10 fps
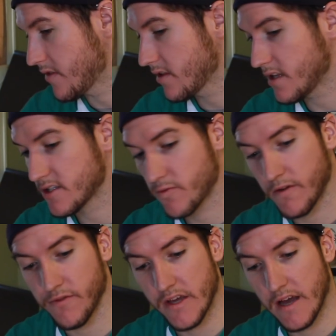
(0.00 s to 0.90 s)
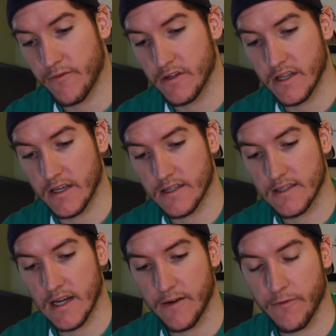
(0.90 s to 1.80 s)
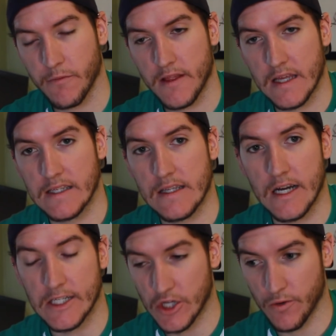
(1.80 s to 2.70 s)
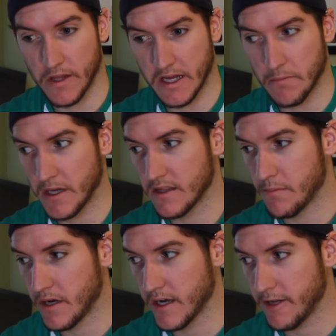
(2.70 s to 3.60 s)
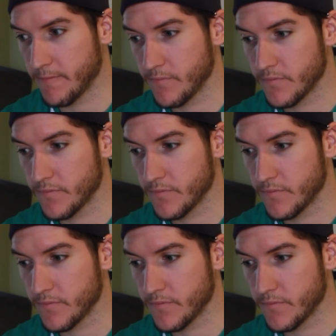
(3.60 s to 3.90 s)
I think that's roughly everything aside from the things that I don't like about the body.